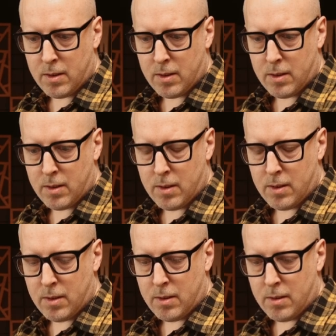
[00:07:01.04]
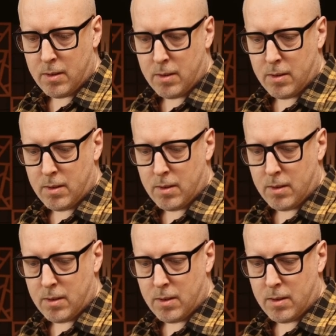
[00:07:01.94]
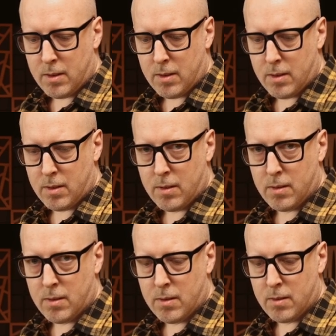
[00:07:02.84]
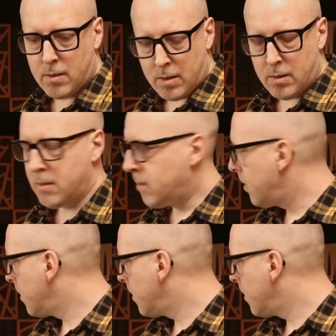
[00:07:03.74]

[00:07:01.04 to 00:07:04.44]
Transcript: (silence)